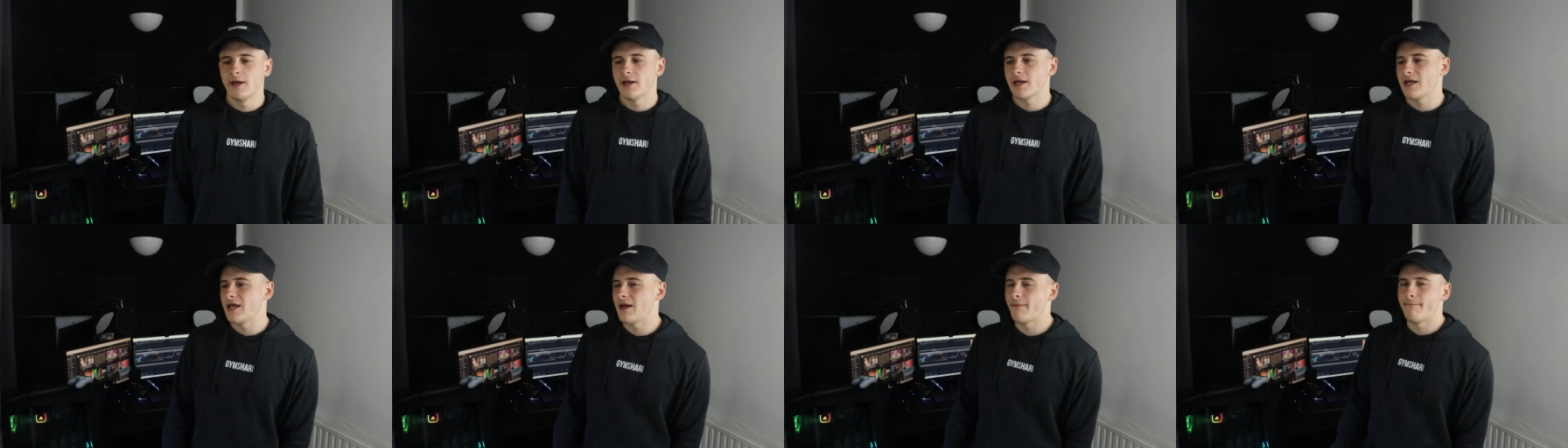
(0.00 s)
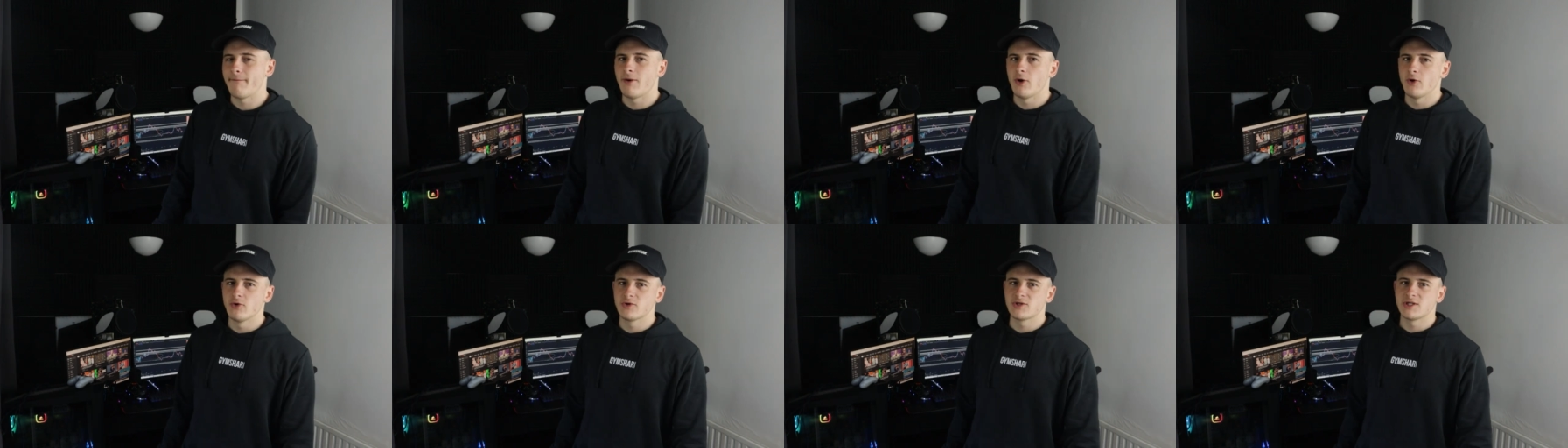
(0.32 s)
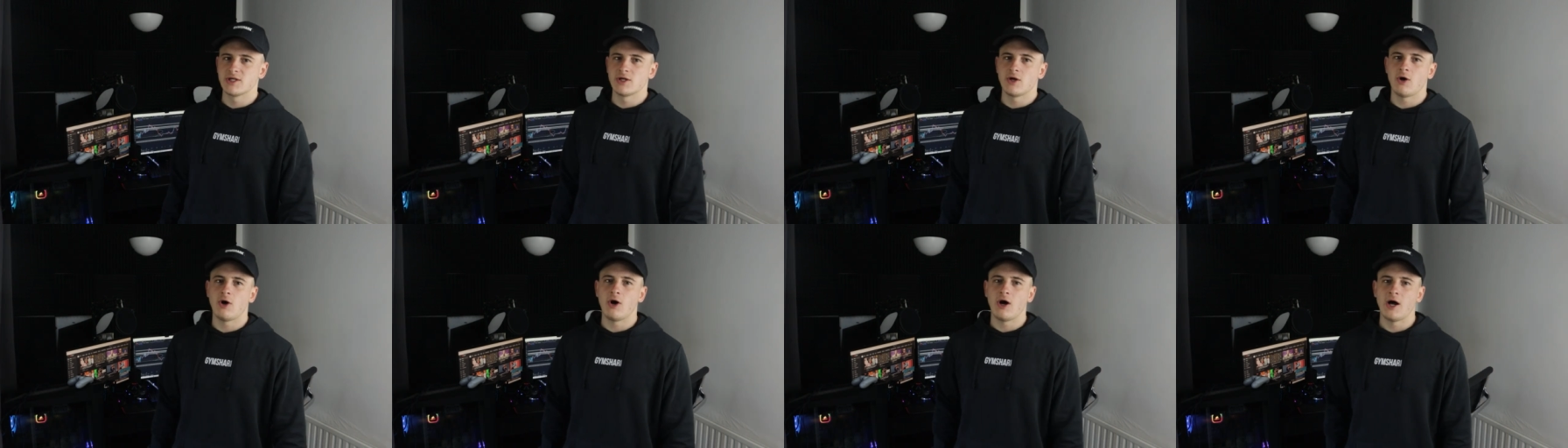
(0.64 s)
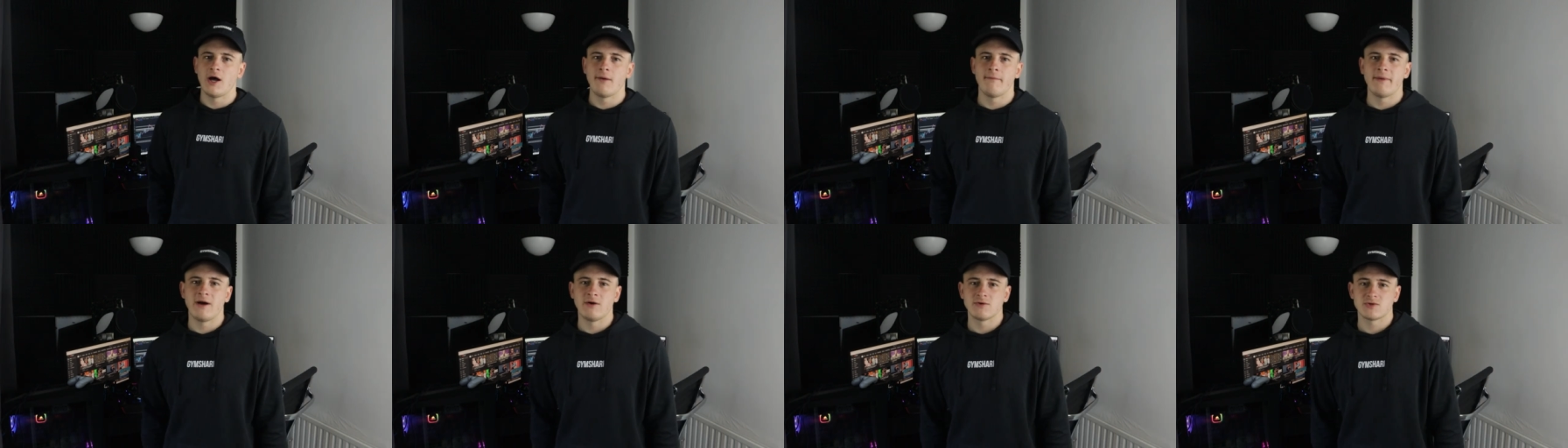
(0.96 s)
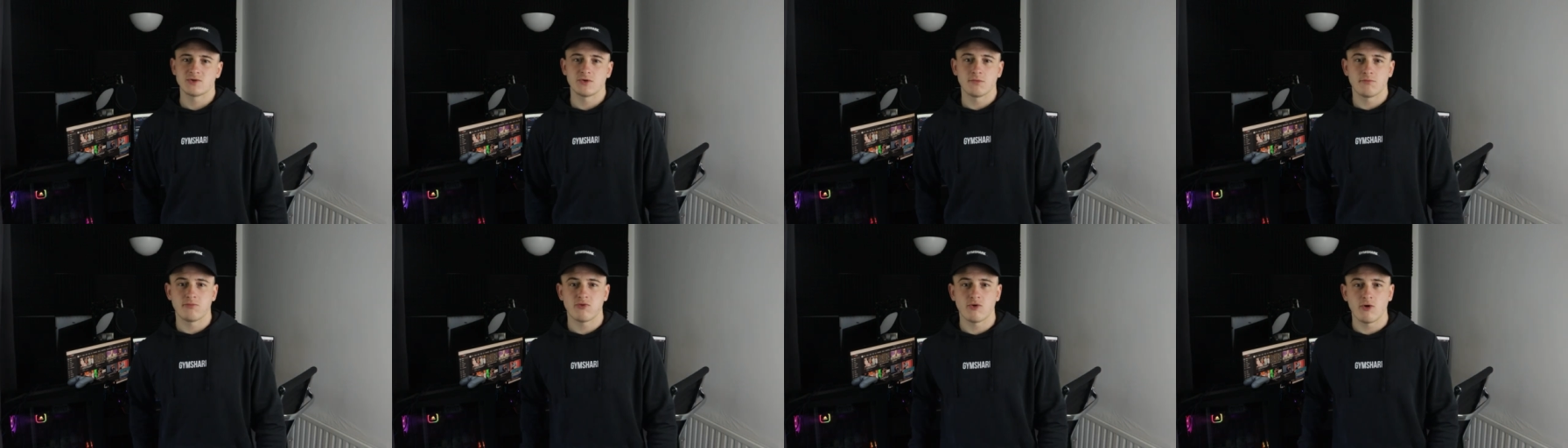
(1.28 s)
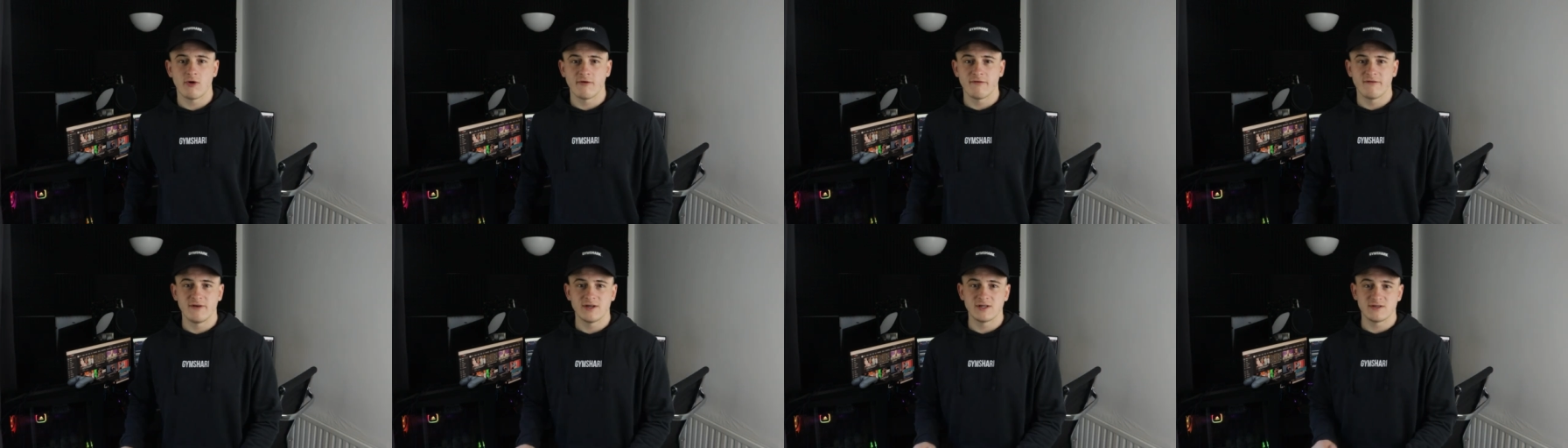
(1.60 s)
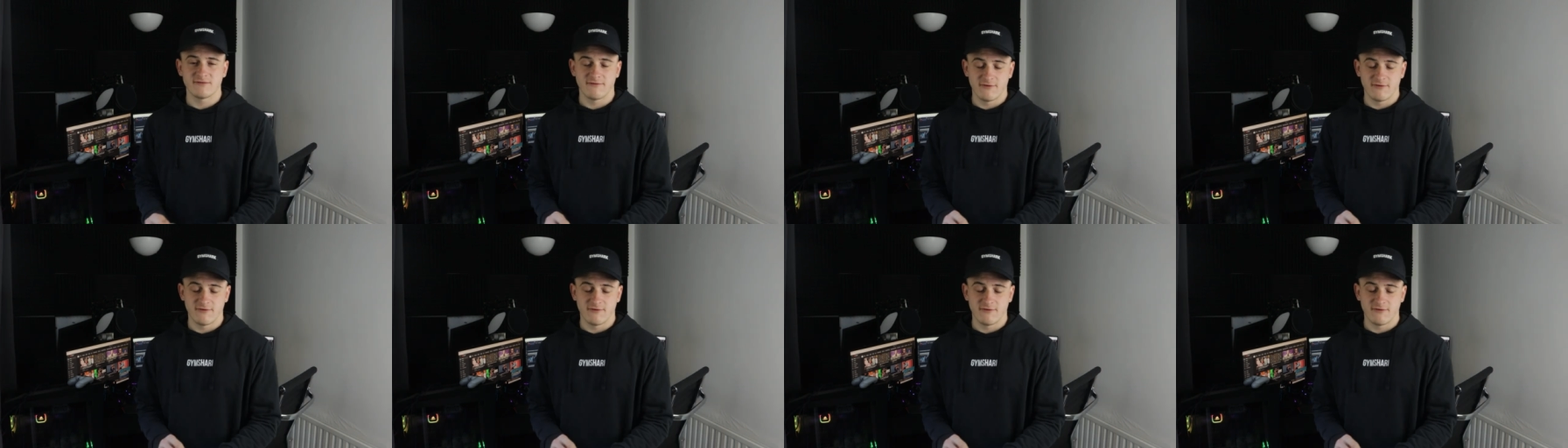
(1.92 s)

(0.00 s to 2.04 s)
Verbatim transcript: kept posting high amounts of profits.